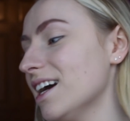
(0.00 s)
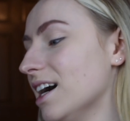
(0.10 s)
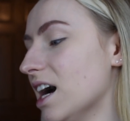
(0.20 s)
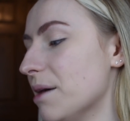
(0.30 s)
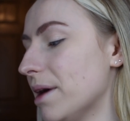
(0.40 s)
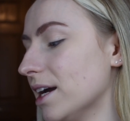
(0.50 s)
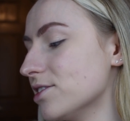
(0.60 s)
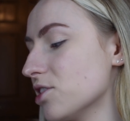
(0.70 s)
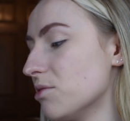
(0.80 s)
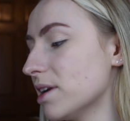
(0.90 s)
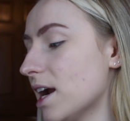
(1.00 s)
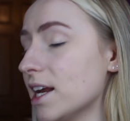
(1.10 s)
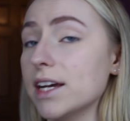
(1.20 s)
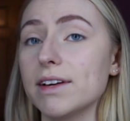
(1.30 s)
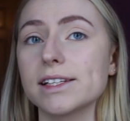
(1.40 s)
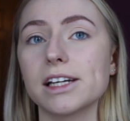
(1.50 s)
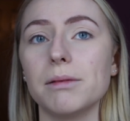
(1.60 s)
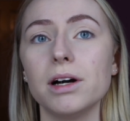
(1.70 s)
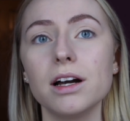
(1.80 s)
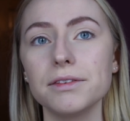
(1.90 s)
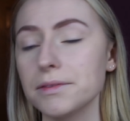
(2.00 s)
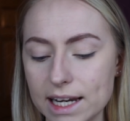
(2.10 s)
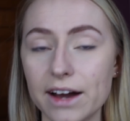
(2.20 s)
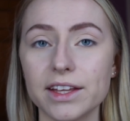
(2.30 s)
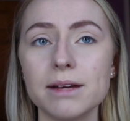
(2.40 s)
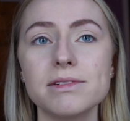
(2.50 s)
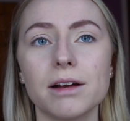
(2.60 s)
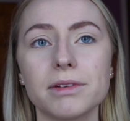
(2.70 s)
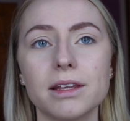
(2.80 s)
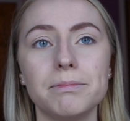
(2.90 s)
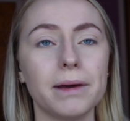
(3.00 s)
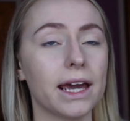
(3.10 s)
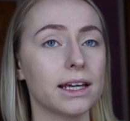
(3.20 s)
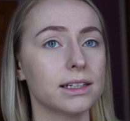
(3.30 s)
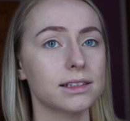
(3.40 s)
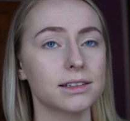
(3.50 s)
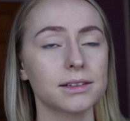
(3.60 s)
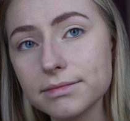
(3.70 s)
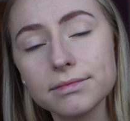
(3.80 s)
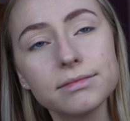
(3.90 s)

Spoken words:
I don't want any of that to come off. Now that I'm done with the base,